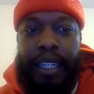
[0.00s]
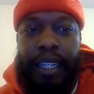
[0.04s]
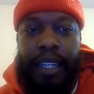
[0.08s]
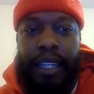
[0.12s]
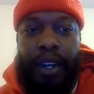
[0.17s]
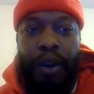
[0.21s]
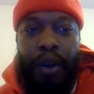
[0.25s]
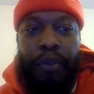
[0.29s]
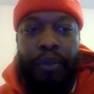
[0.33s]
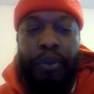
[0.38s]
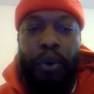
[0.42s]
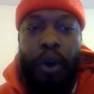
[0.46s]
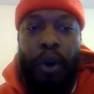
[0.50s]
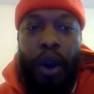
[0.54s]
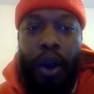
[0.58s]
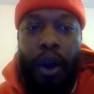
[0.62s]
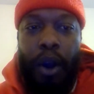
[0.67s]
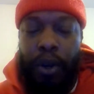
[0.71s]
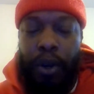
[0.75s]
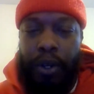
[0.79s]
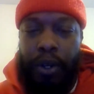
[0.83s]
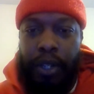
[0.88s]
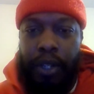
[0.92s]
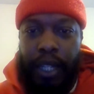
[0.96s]

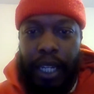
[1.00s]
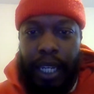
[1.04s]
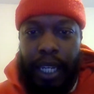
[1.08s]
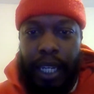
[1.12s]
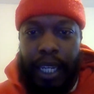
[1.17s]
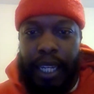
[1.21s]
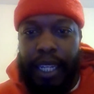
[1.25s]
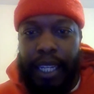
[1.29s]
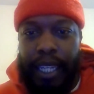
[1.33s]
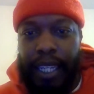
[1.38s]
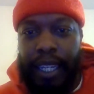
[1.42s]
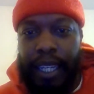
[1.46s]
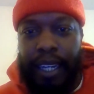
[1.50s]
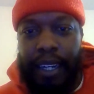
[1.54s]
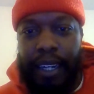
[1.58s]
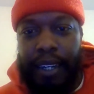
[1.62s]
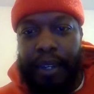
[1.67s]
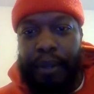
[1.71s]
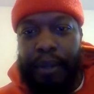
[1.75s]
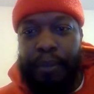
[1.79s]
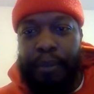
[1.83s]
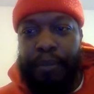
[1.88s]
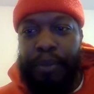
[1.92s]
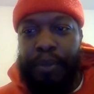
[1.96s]
overall,
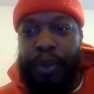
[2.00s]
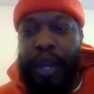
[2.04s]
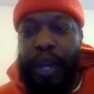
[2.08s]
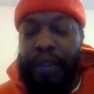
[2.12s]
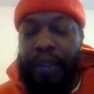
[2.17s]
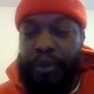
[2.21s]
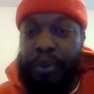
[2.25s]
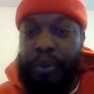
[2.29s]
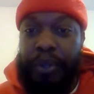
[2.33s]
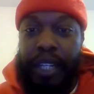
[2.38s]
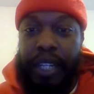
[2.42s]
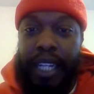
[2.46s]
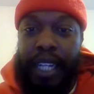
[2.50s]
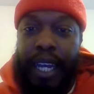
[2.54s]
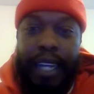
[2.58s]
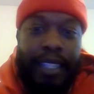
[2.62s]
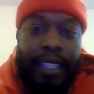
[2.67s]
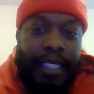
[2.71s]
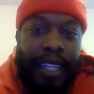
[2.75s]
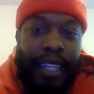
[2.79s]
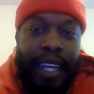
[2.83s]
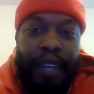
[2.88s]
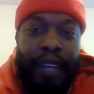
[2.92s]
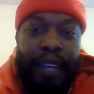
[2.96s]
you have to
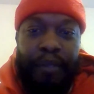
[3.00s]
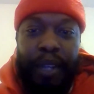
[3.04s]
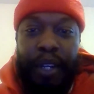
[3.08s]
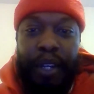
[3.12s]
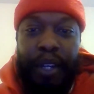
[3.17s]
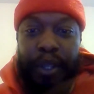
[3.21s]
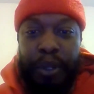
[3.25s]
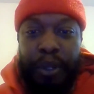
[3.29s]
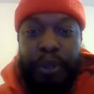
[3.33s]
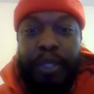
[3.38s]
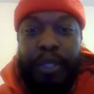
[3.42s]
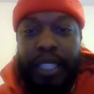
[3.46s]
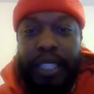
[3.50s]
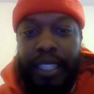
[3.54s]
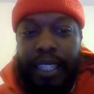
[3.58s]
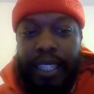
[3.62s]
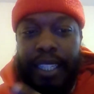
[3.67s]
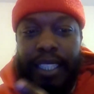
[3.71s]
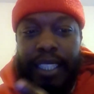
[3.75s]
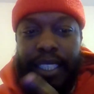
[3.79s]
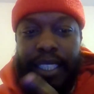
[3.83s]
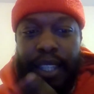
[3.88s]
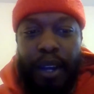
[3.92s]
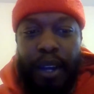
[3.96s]
realize that if they're using
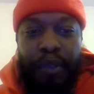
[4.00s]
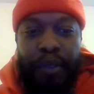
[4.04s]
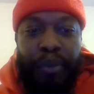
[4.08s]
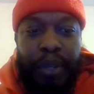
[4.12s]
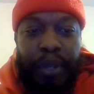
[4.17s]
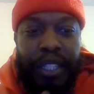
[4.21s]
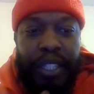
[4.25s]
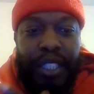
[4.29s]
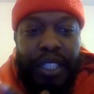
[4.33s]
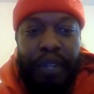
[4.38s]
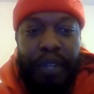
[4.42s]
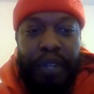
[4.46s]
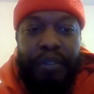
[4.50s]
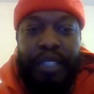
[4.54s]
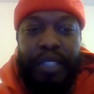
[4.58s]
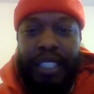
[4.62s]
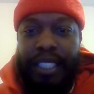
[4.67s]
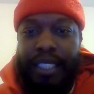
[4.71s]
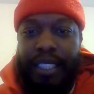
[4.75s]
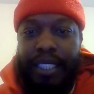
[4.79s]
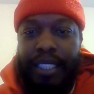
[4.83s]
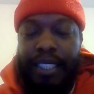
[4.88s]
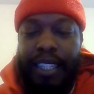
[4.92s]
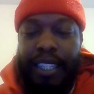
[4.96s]
these software
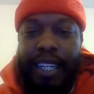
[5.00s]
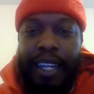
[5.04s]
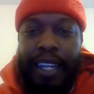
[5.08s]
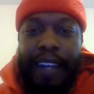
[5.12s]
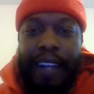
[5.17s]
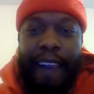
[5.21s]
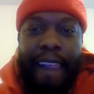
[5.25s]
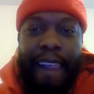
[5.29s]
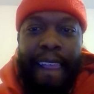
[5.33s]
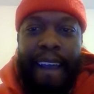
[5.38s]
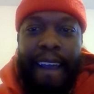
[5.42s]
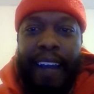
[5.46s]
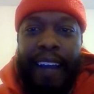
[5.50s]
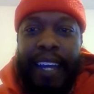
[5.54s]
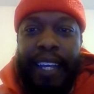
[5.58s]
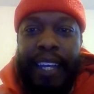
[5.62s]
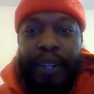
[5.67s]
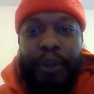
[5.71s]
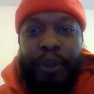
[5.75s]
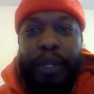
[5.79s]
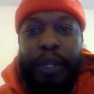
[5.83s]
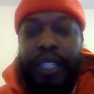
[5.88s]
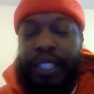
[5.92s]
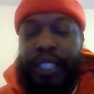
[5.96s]
services
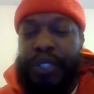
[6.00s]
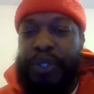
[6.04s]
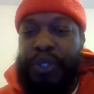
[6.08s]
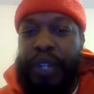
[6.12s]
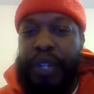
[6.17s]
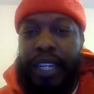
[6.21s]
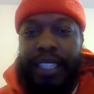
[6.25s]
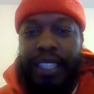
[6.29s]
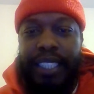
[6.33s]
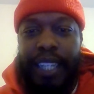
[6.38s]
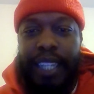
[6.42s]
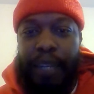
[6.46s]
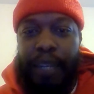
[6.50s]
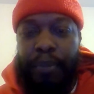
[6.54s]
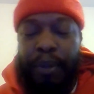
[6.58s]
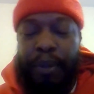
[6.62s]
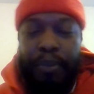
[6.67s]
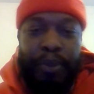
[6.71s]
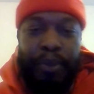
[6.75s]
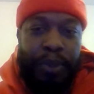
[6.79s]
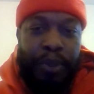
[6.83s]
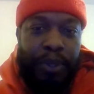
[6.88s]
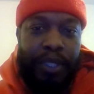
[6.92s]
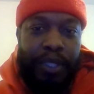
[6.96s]
in order to try and check
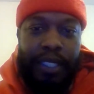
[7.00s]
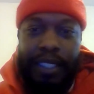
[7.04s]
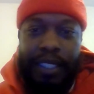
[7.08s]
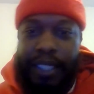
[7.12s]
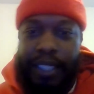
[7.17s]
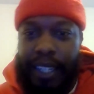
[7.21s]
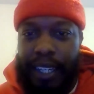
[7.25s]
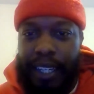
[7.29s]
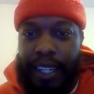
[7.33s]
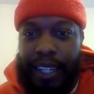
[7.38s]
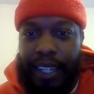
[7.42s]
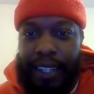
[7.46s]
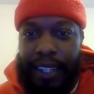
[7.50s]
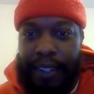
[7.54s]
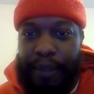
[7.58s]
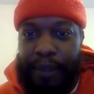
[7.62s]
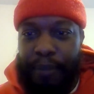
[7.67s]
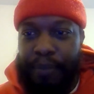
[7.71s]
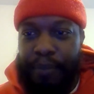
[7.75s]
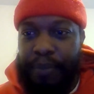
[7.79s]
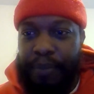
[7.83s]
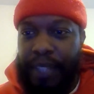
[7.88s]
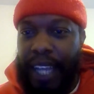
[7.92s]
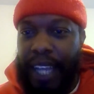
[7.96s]
people's
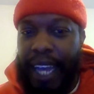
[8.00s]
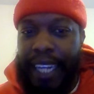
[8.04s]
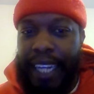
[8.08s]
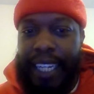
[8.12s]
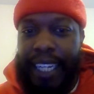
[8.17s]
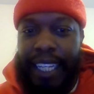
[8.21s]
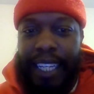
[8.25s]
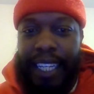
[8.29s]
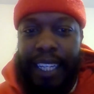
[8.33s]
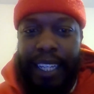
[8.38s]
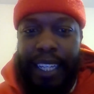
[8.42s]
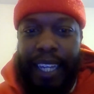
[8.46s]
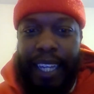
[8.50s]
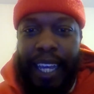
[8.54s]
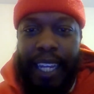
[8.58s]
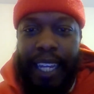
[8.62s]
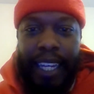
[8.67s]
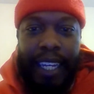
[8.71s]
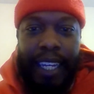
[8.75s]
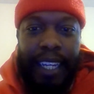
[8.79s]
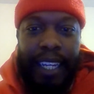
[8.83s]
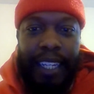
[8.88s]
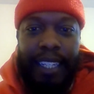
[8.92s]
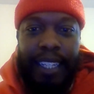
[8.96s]
ID
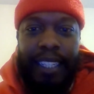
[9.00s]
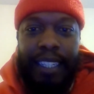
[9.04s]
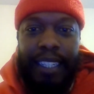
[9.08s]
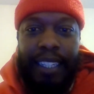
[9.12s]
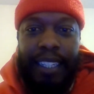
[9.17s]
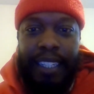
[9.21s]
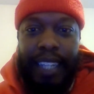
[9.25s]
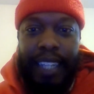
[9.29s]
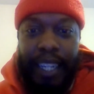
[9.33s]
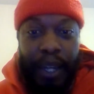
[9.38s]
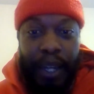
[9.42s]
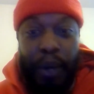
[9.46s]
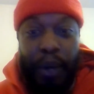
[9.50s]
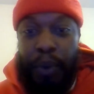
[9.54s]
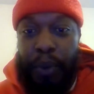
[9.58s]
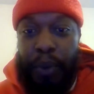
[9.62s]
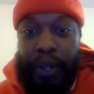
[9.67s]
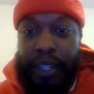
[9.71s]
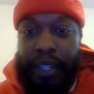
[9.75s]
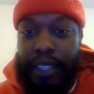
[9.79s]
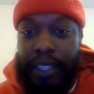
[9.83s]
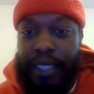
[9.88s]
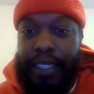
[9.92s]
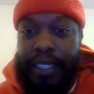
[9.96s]
and they don't
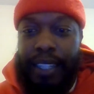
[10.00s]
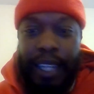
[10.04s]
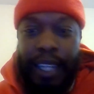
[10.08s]
work,